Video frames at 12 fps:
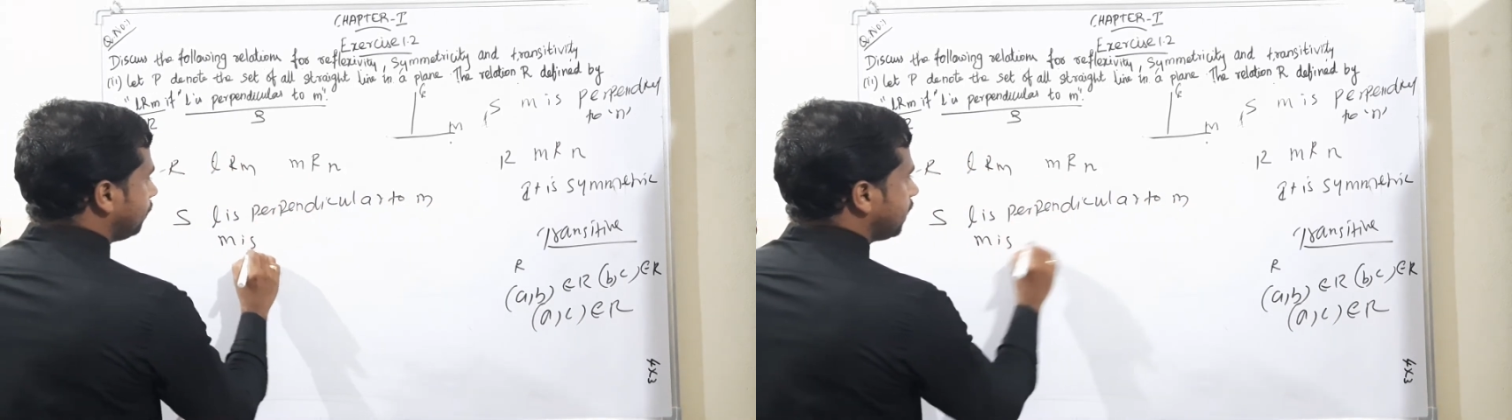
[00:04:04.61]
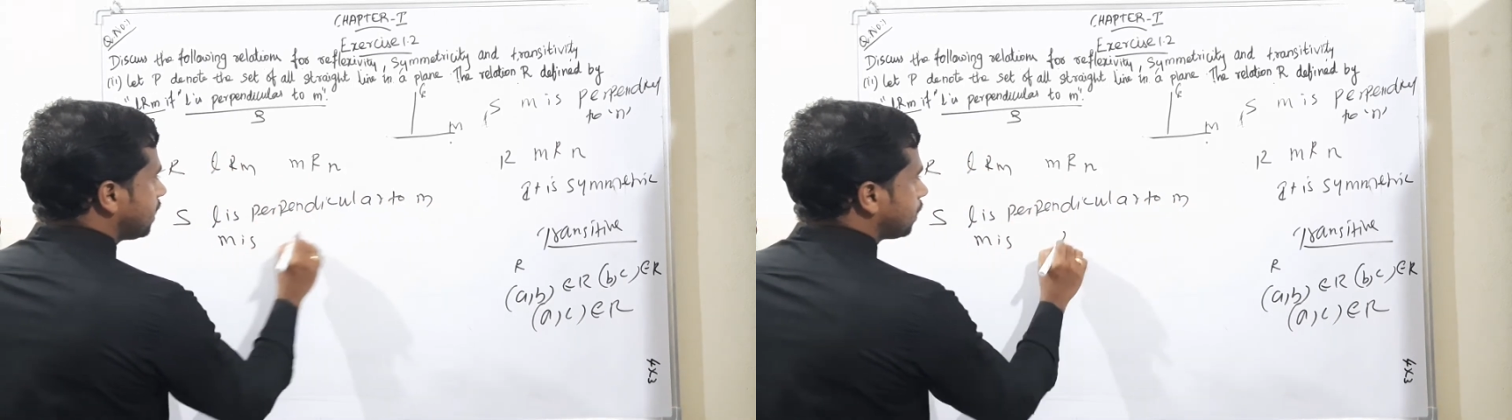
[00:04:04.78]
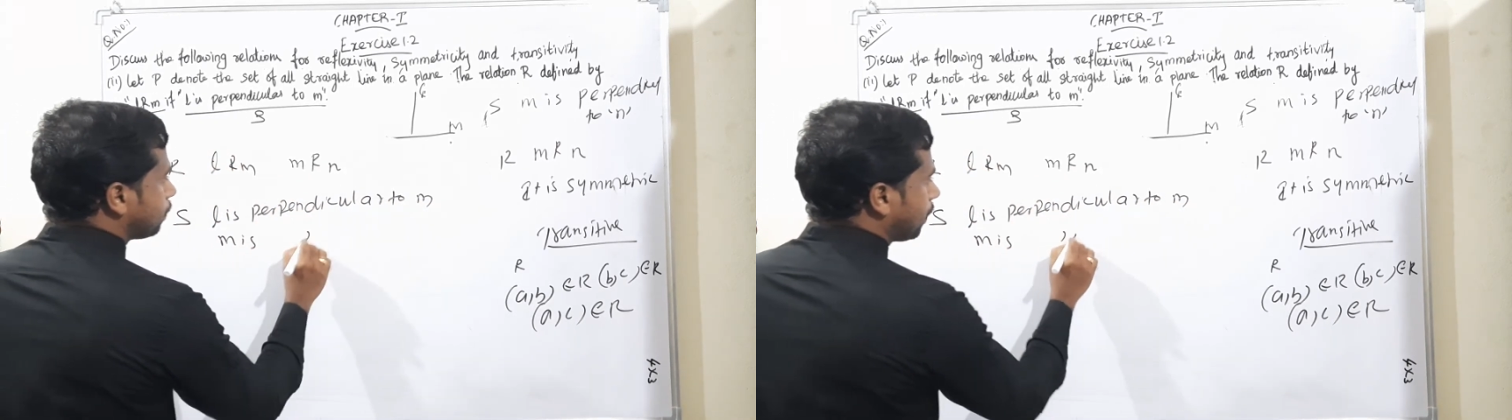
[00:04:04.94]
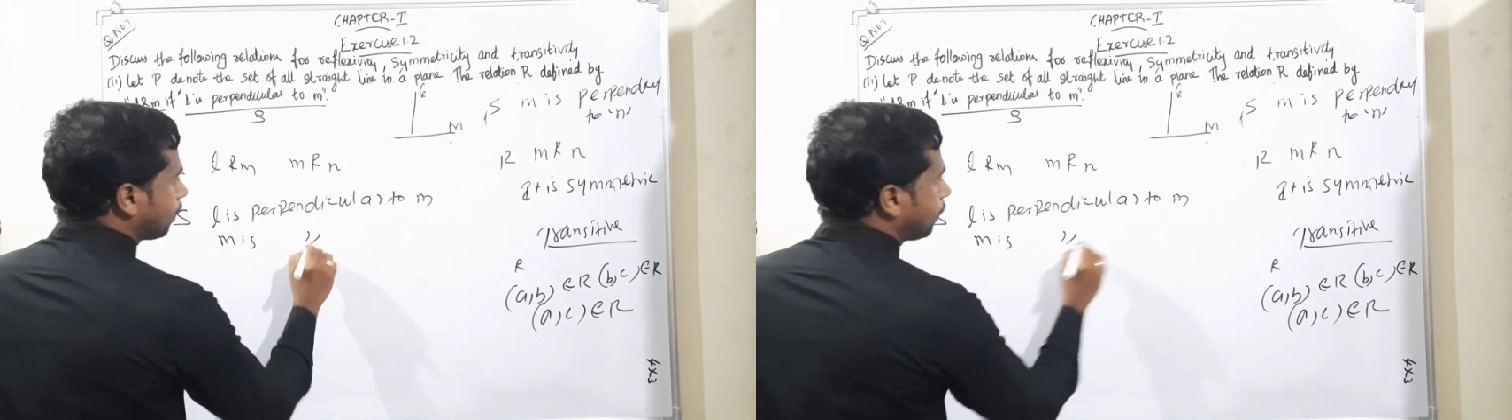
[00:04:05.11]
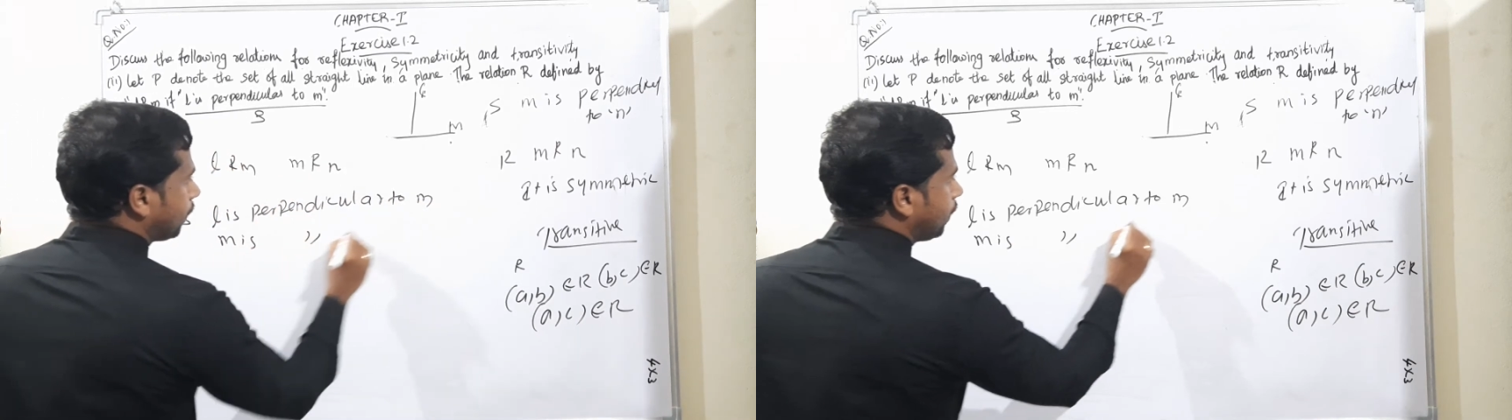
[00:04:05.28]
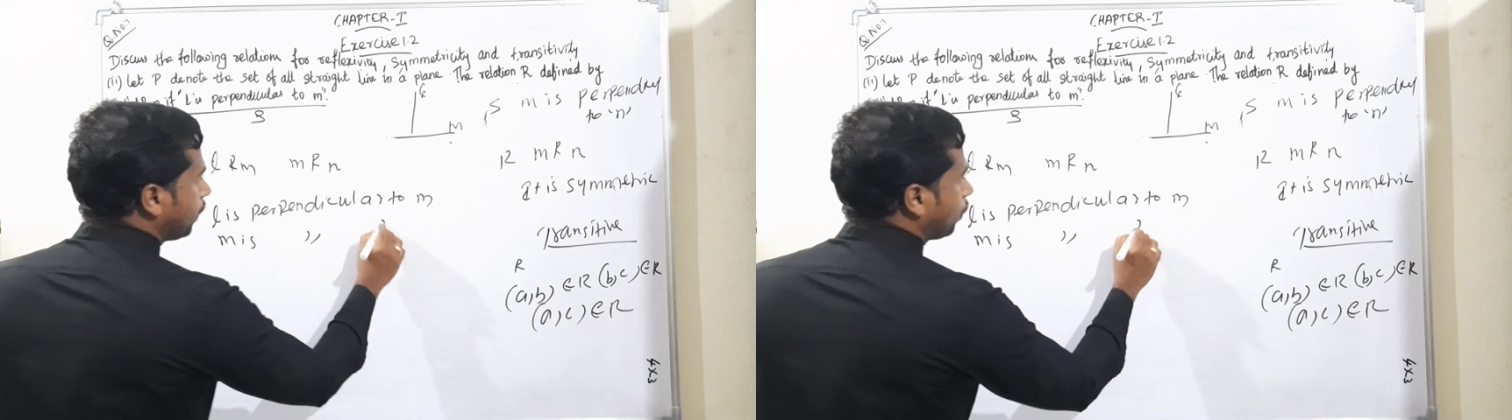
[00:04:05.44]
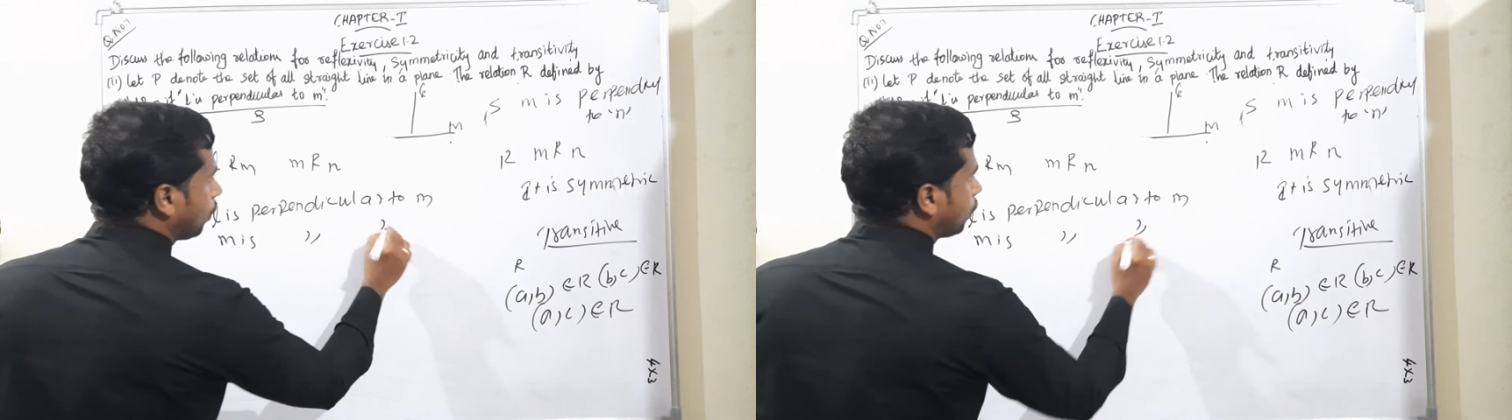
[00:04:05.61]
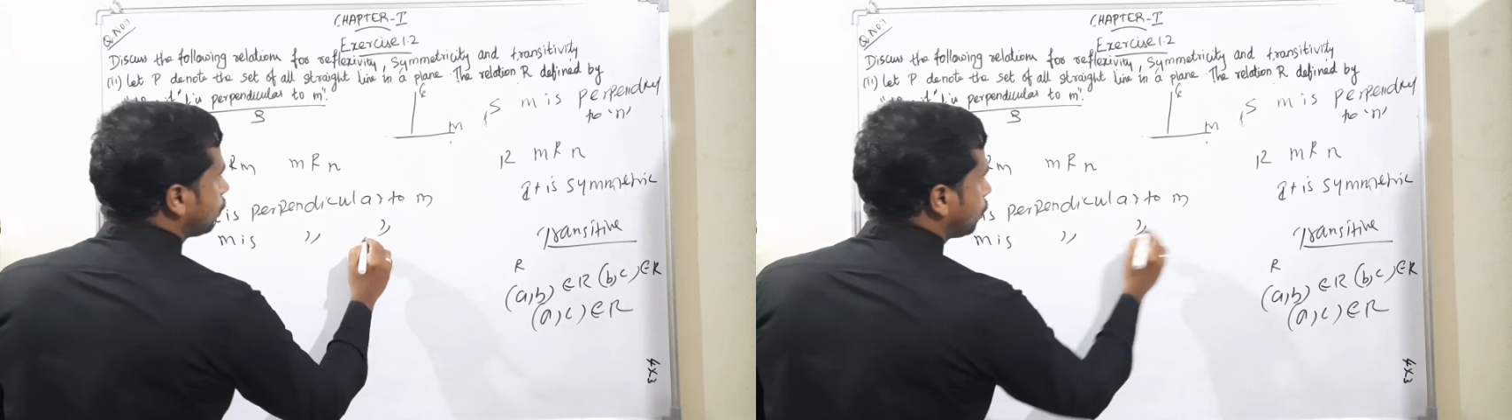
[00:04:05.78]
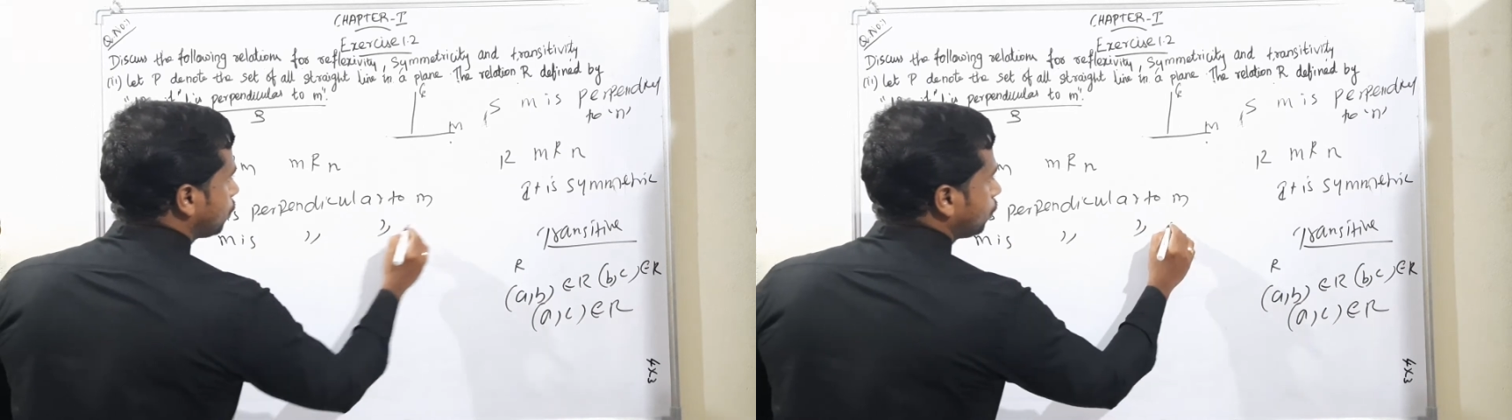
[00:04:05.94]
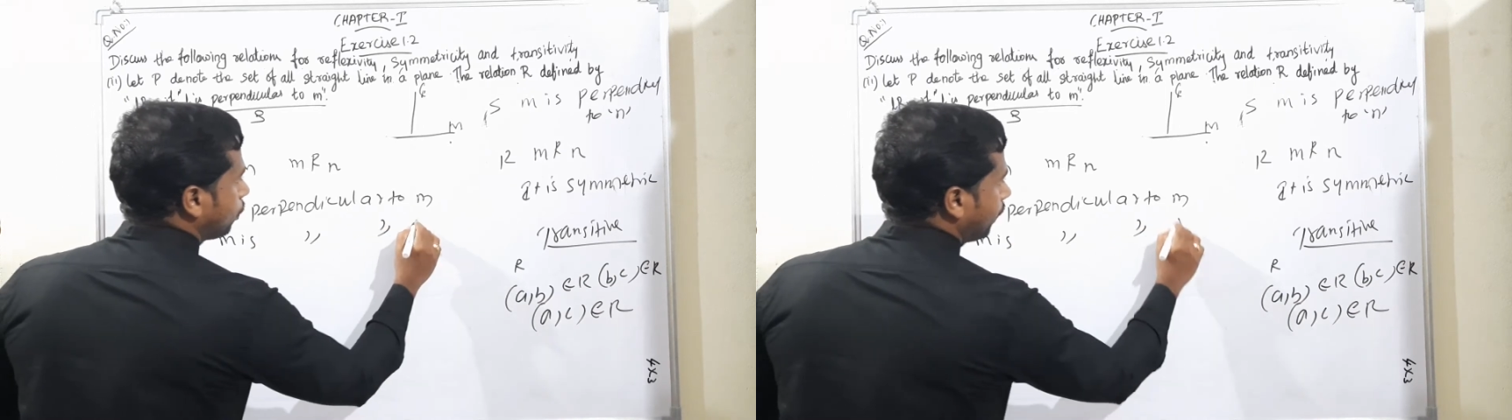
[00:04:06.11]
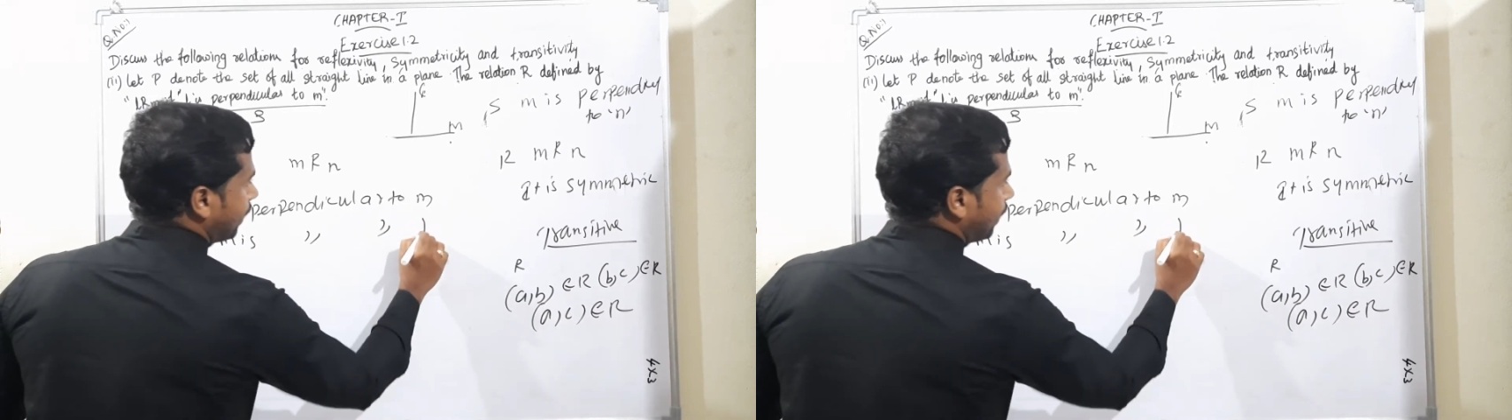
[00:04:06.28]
is perpendicular to